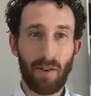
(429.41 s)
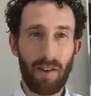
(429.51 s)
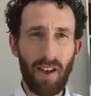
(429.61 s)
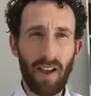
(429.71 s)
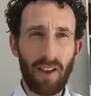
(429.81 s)

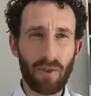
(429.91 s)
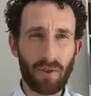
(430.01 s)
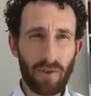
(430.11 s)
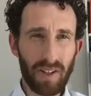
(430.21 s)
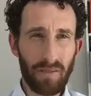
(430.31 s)
So
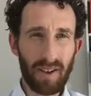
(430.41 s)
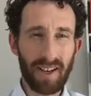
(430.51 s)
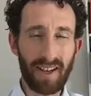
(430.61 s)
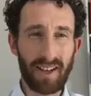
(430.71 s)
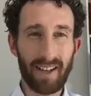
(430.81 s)
truly
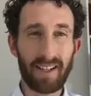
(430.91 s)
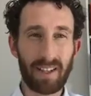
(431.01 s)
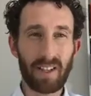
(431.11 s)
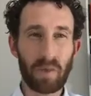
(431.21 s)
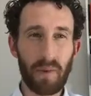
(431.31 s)
being connected
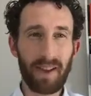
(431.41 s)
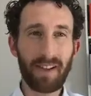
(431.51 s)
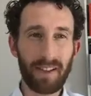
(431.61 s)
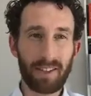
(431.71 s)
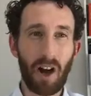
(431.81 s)
and
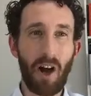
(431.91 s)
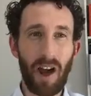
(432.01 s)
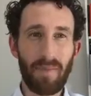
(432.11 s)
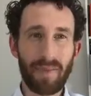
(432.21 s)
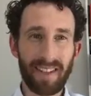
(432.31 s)
spending time